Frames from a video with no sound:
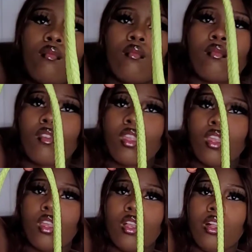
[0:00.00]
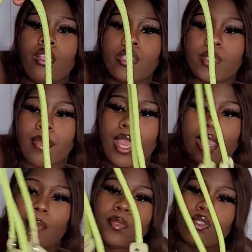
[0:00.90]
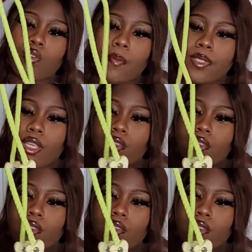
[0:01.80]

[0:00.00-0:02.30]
I've been wearing it with every outfit